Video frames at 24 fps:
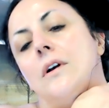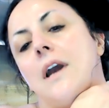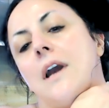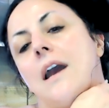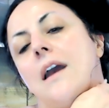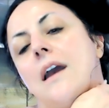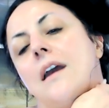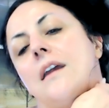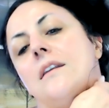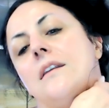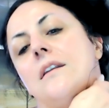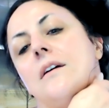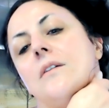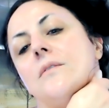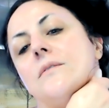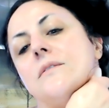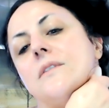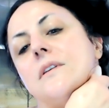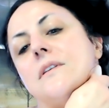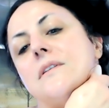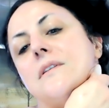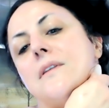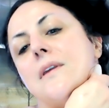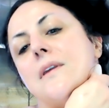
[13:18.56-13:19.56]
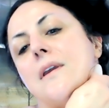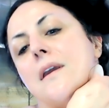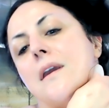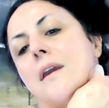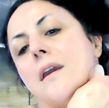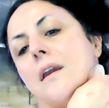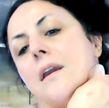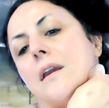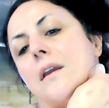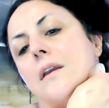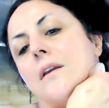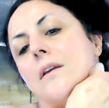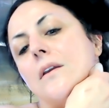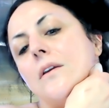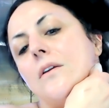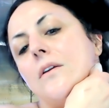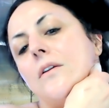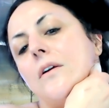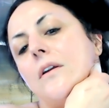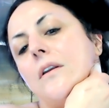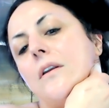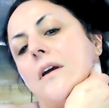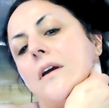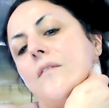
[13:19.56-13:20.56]
And I was just thinking, you
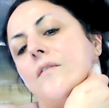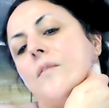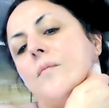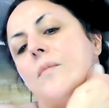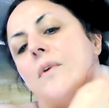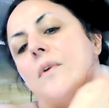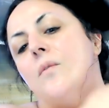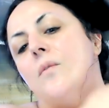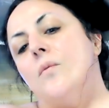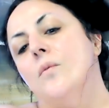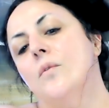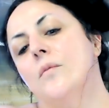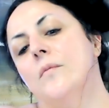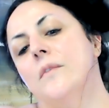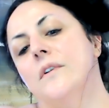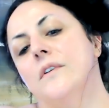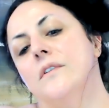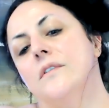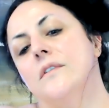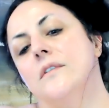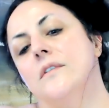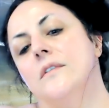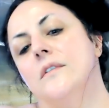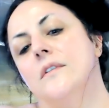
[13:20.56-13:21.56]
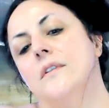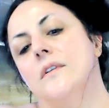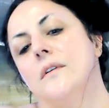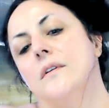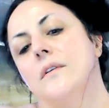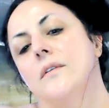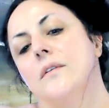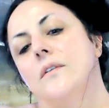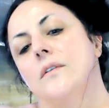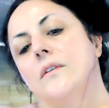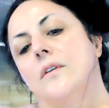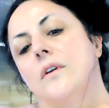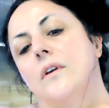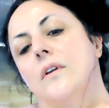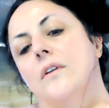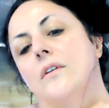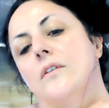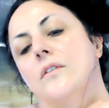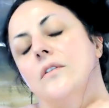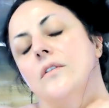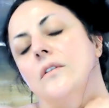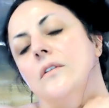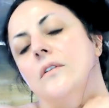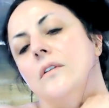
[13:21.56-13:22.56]
don't have to be a woman to do this. You
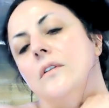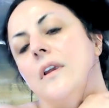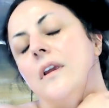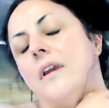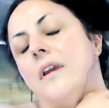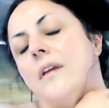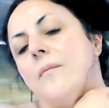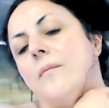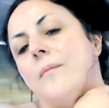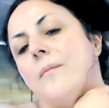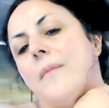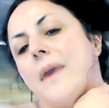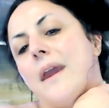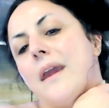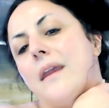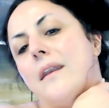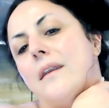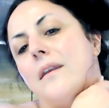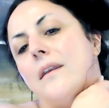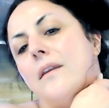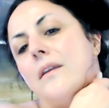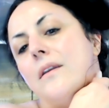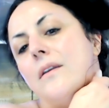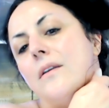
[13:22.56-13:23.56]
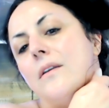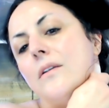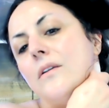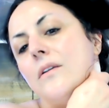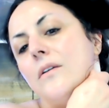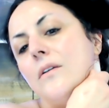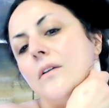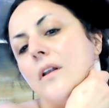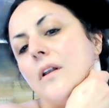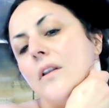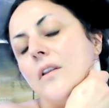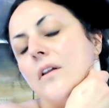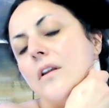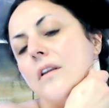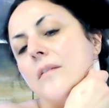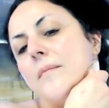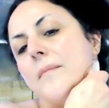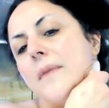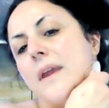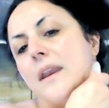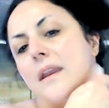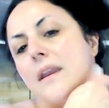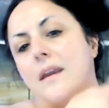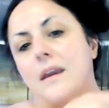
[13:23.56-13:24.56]
can, a lot of
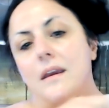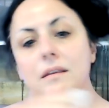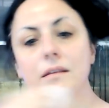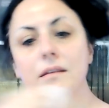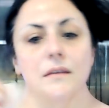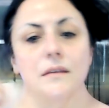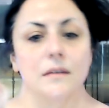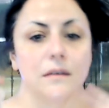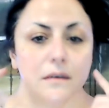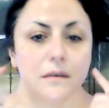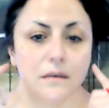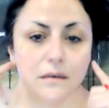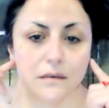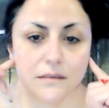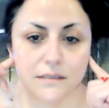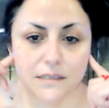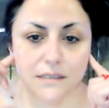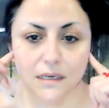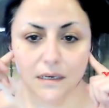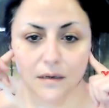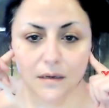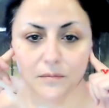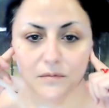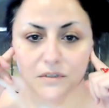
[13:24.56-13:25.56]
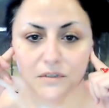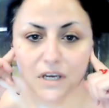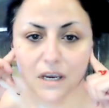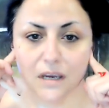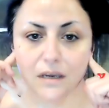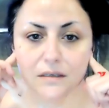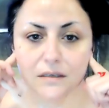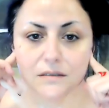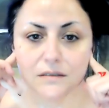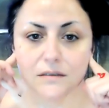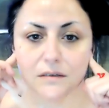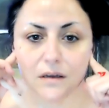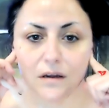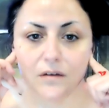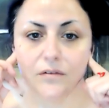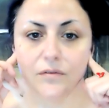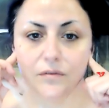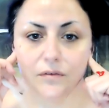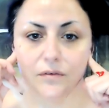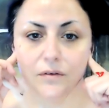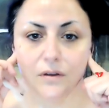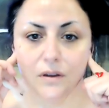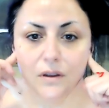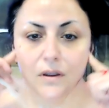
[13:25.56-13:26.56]
men get the TMJ stuff,
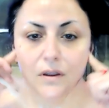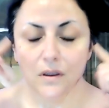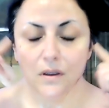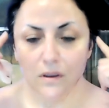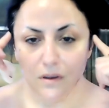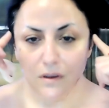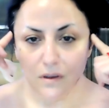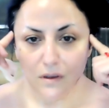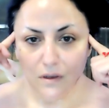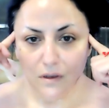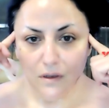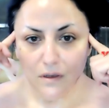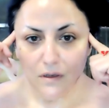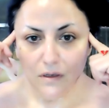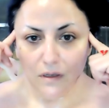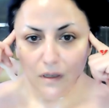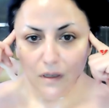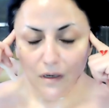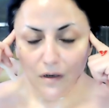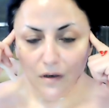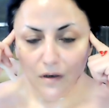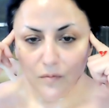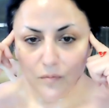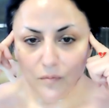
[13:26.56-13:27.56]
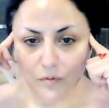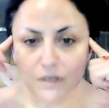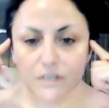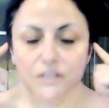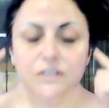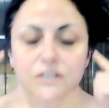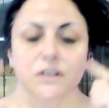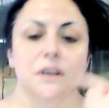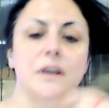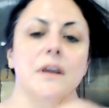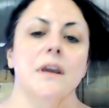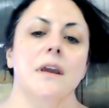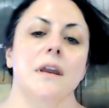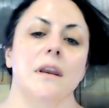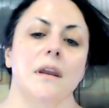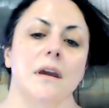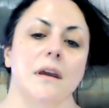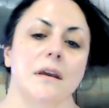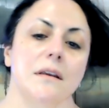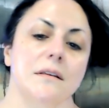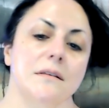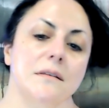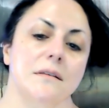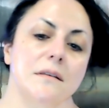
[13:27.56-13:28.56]
you get a lot of pressure,
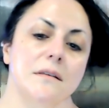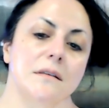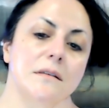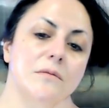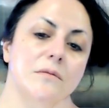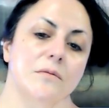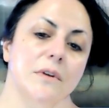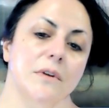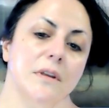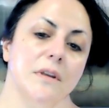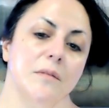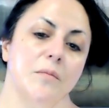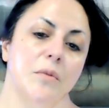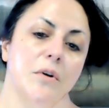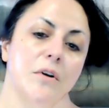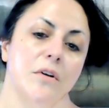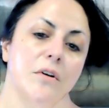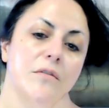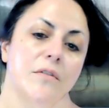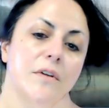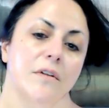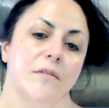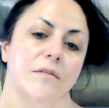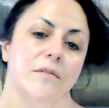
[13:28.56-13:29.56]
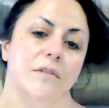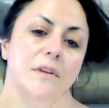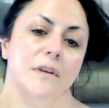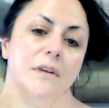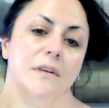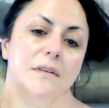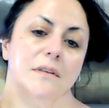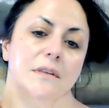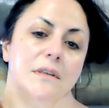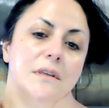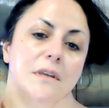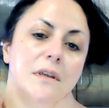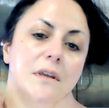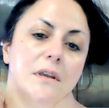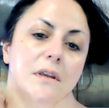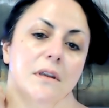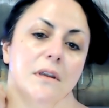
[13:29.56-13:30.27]
headaches. This is really perfect for this.